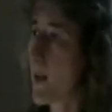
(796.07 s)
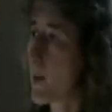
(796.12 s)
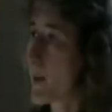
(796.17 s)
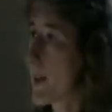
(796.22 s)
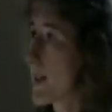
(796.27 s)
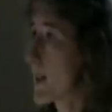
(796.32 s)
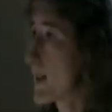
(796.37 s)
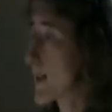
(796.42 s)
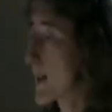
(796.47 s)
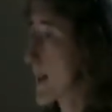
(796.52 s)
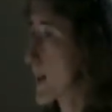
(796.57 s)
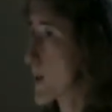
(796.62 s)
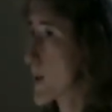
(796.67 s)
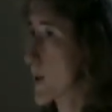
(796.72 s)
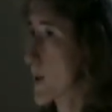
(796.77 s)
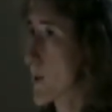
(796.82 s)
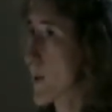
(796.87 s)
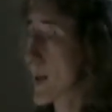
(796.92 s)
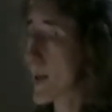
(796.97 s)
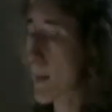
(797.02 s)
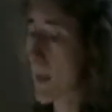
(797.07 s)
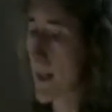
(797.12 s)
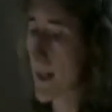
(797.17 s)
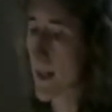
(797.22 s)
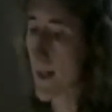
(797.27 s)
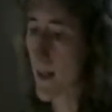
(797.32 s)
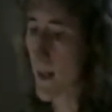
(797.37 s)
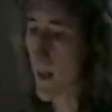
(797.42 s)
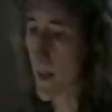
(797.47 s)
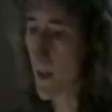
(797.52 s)
way, and it's actually quite
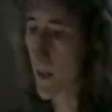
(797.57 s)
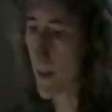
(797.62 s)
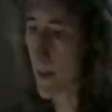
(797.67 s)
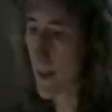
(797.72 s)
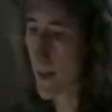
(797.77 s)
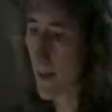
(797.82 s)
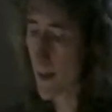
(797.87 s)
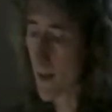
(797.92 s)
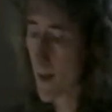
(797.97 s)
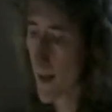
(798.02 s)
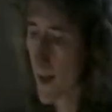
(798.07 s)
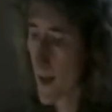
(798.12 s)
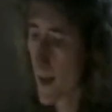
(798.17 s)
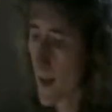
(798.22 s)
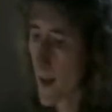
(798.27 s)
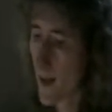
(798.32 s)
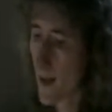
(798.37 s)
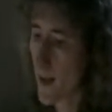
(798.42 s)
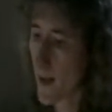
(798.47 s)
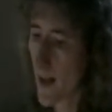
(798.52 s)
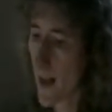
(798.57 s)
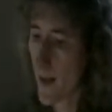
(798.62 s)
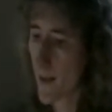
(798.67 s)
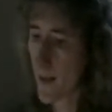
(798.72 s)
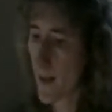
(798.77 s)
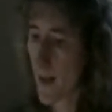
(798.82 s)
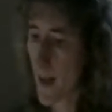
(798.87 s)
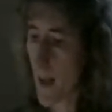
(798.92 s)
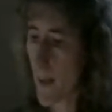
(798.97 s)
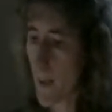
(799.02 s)
pleasant to do it, to have
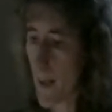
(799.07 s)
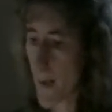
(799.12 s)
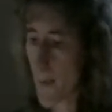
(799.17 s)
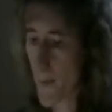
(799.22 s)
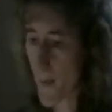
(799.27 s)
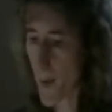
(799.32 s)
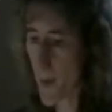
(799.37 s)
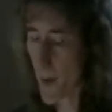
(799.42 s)
it that way.